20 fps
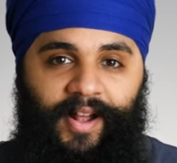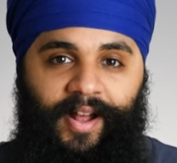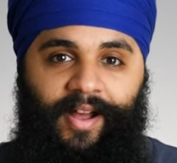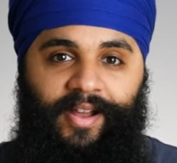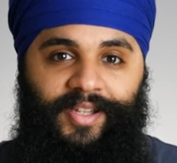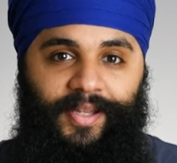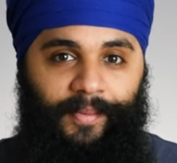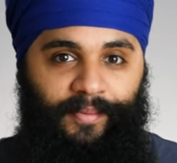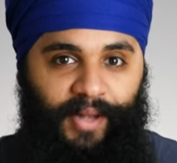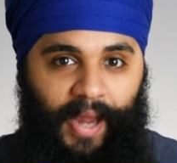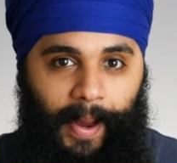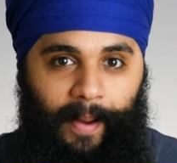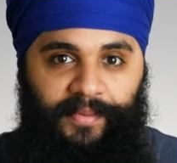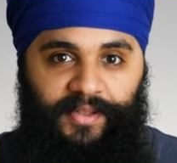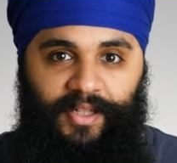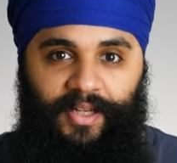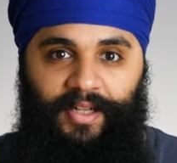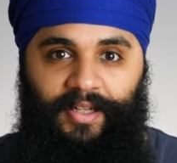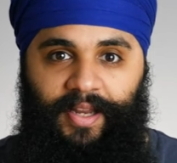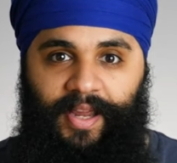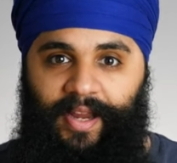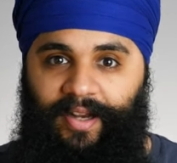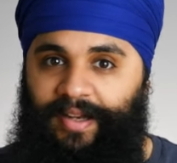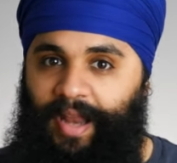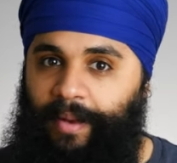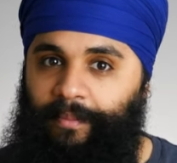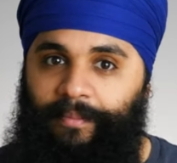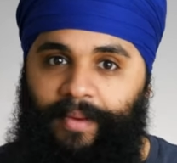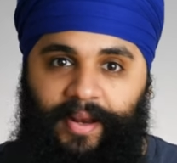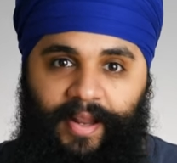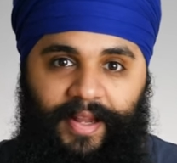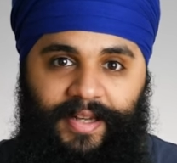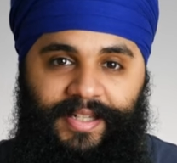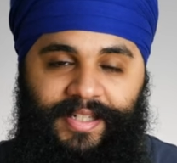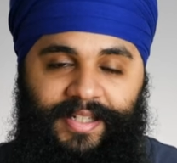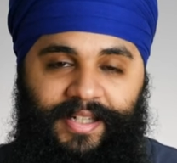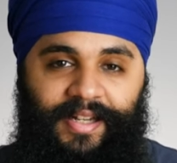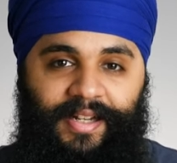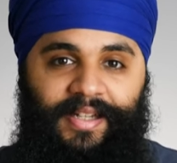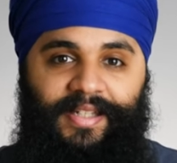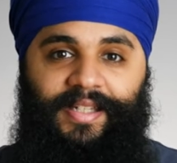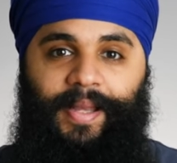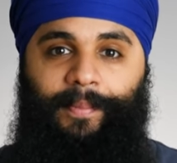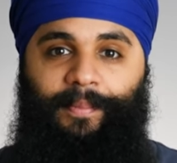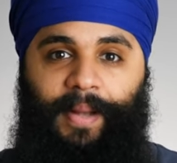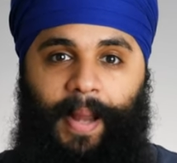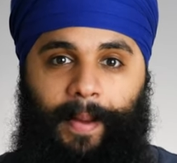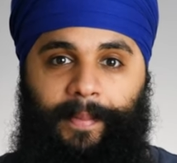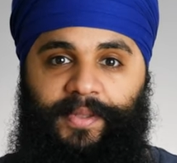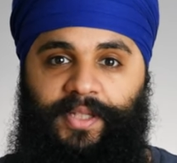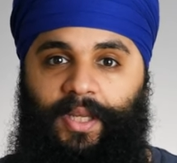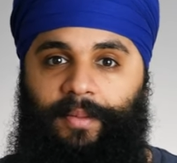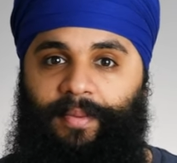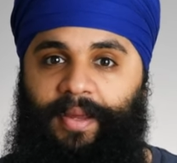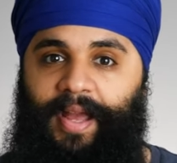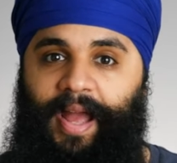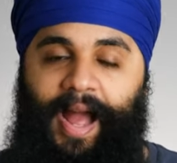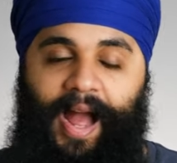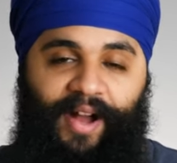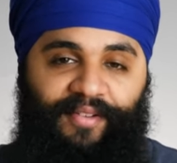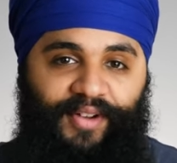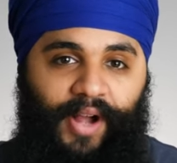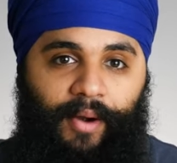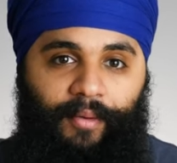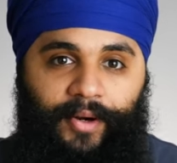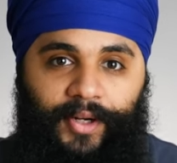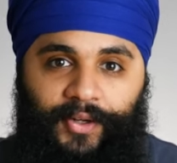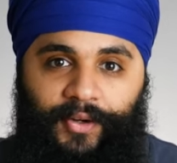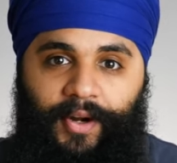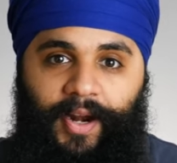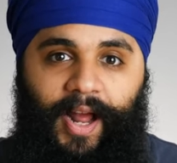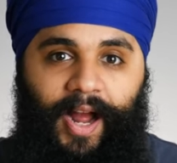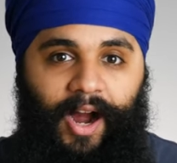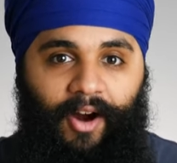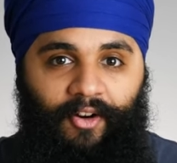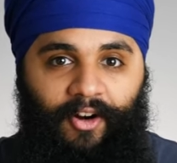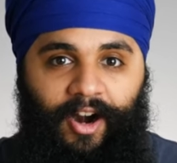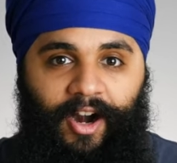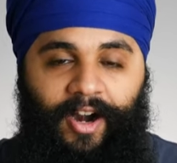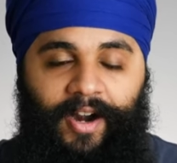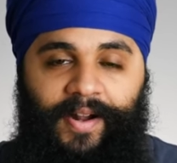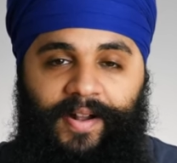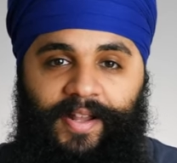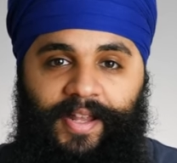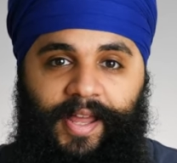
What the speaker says: Sometimes it could take 10 minutes, sometimes it could be a half hour to an hour.